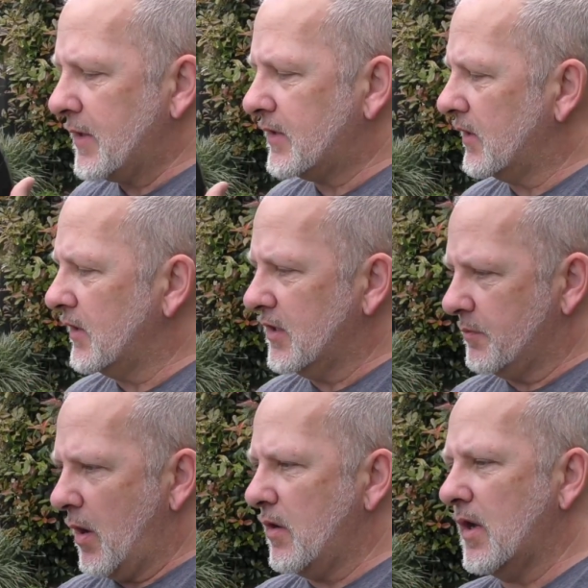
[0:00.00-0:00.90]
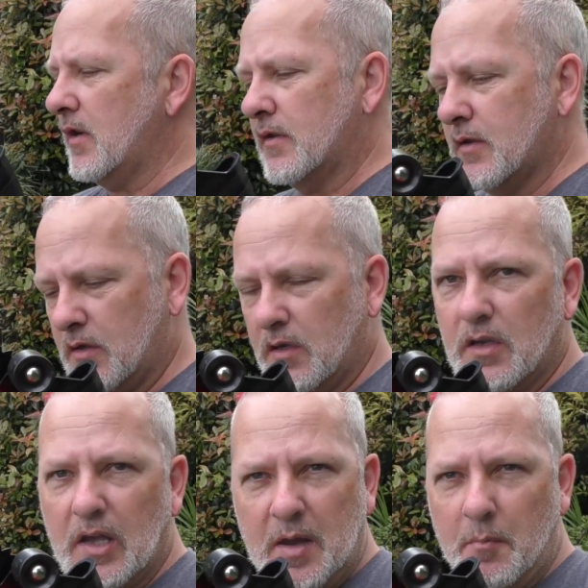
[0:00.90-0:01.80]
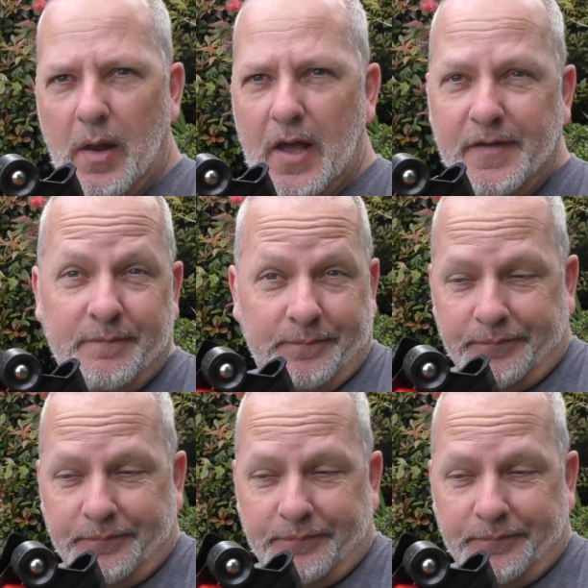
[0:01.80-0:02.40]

basically just motor and blade.